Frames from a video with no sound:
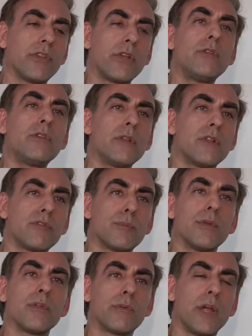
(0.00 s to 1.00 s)
single
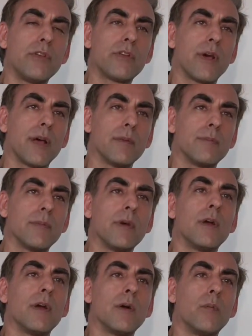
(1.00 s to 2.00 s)
deliverable runtime
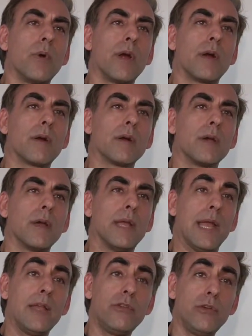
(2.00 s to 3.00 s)
where an
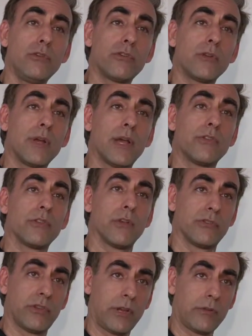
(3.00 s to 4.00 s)
end user has a
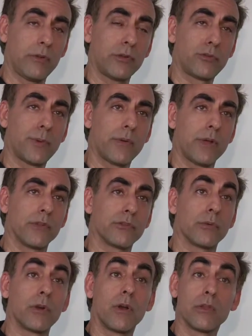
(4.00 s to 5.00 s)
singular experience
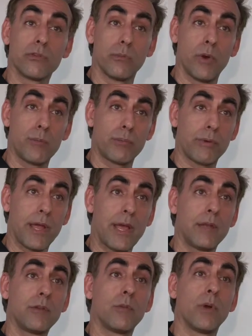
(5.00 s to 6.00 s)
regardless of what
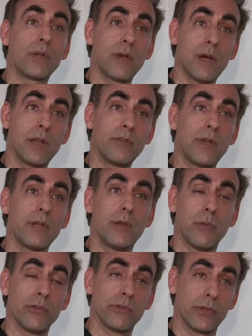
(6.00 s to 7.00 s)
brand, what content he
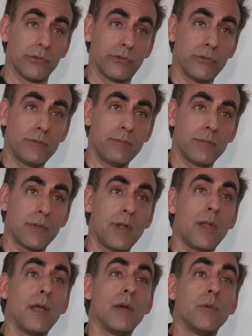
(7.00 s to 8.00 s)
wants to consume.
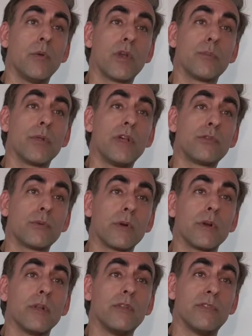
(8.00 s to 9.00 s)
We want a place
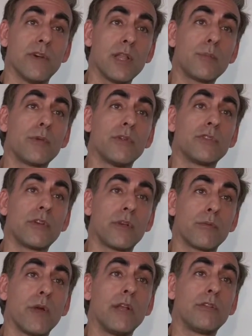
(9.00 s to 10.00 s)
where developers
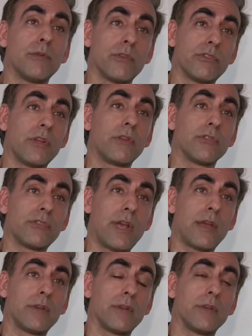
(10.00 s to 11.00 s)
can write to a single
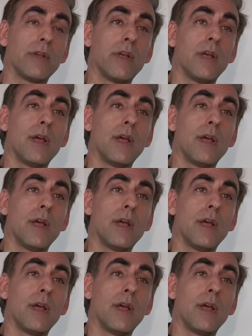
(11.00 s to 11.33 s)
standard